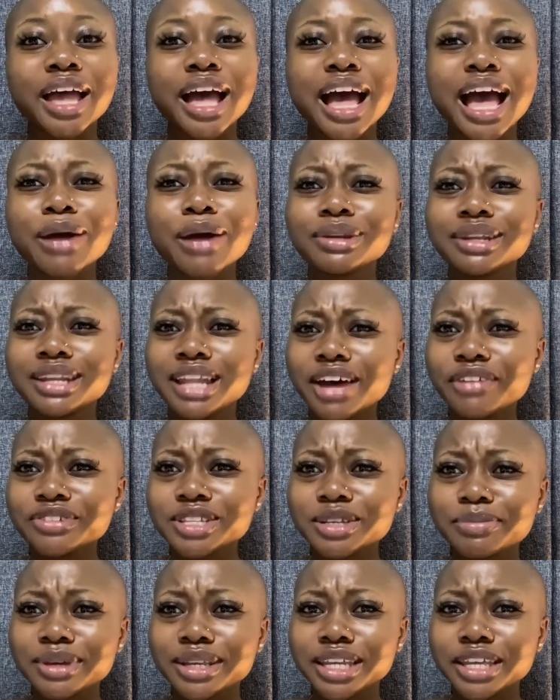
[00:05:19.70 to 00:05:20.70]
I would love
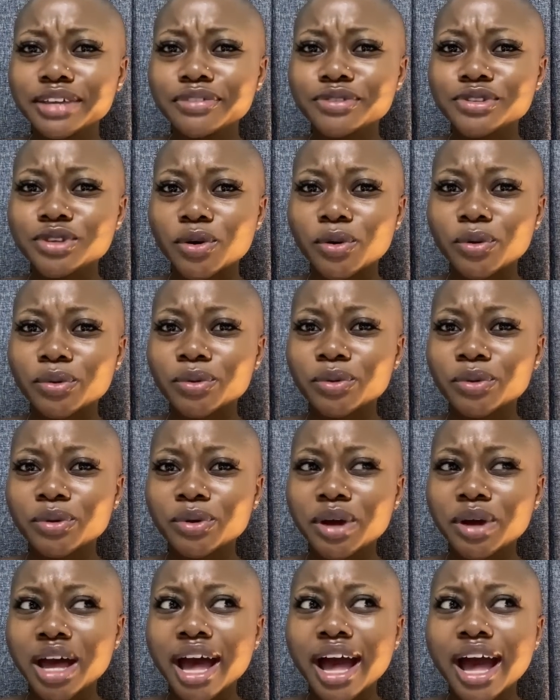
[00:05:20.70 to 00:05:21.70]
to believe so.
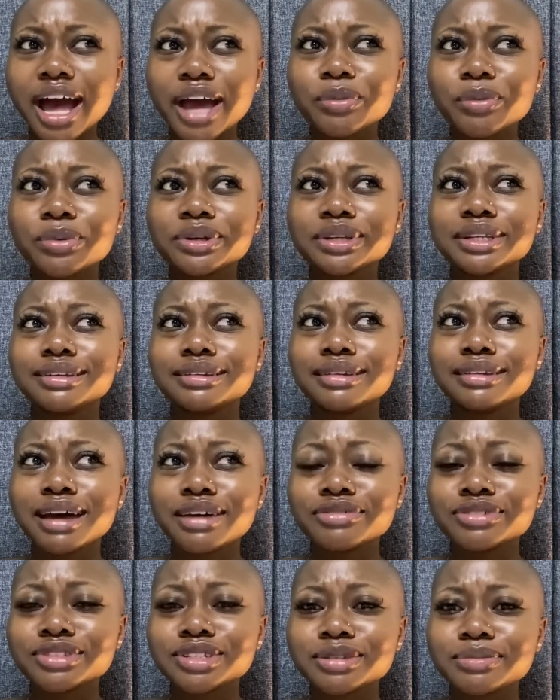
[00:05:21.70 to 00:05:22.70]
I would
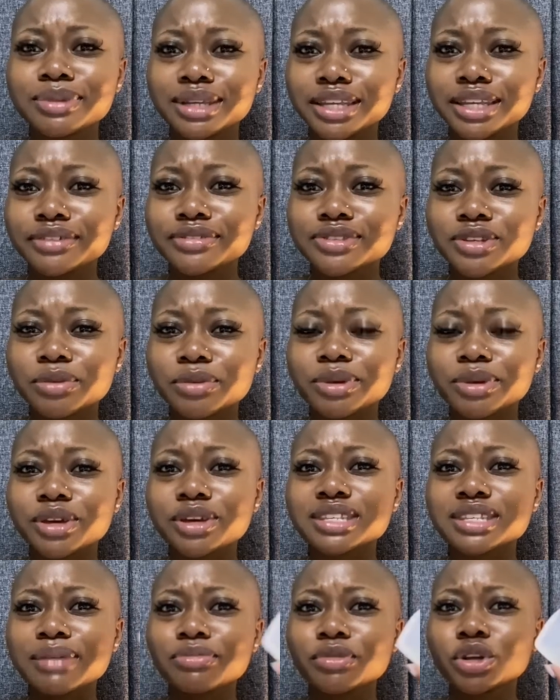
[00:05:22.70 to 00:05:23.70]
love to believe so
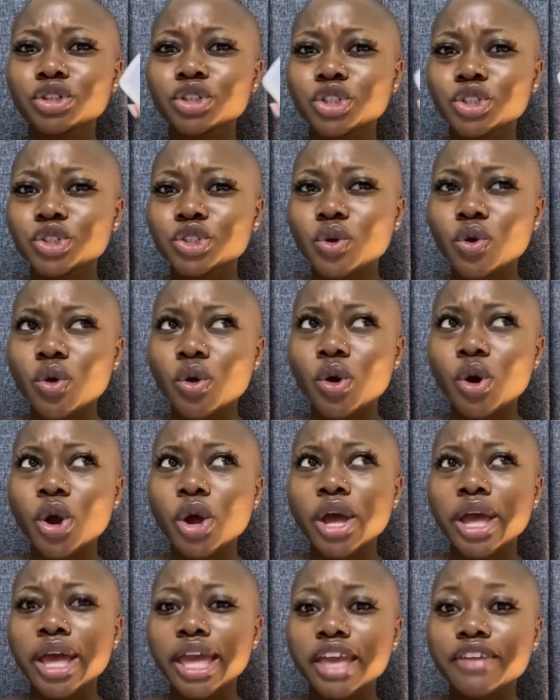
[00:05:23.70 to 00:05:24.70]
because I'm not sure
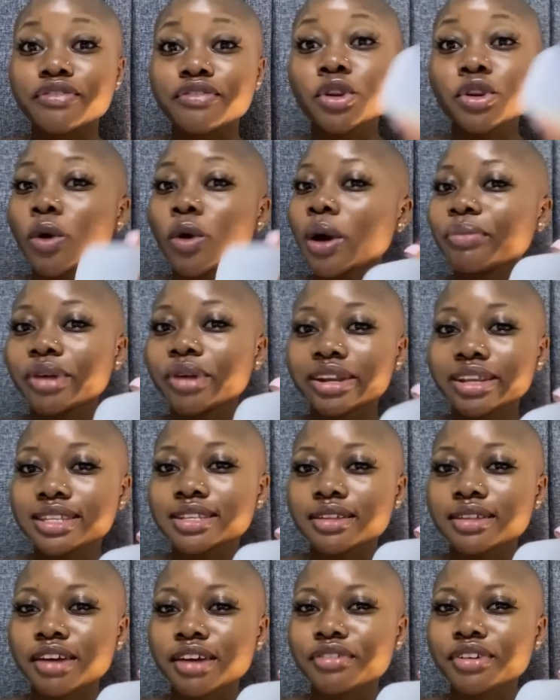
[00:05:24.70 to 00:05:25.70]
if no, I'm not in
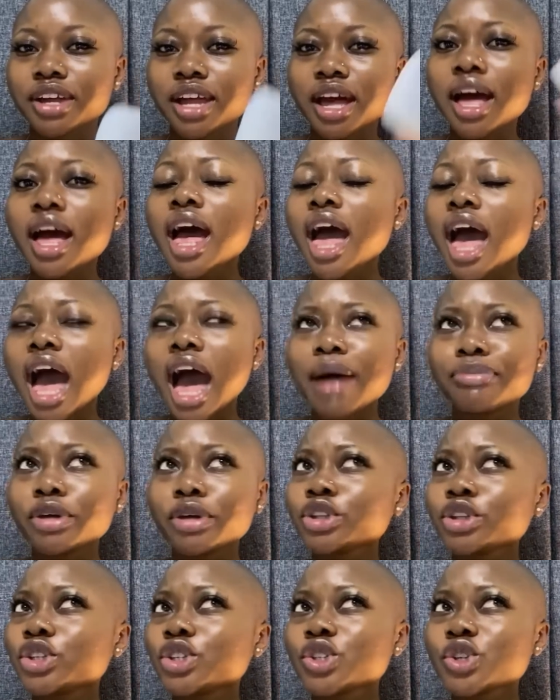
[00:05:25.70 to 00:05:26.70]
South Africa. I'm
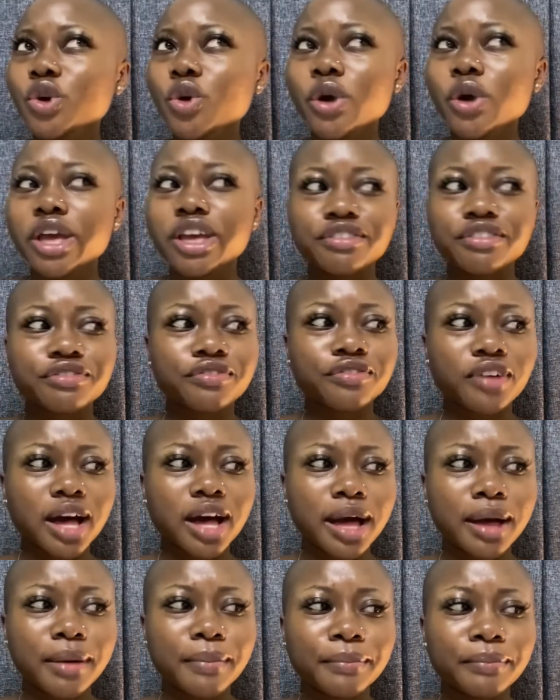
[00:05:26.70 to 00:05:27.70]
not sure if
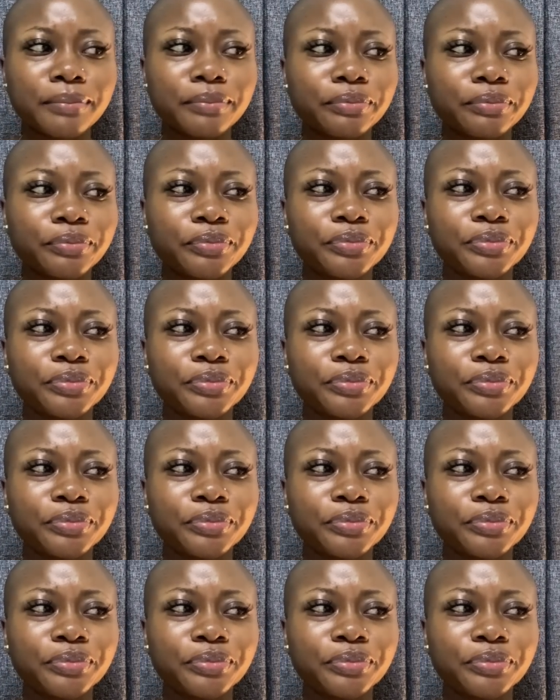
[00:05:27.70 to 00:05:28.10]
um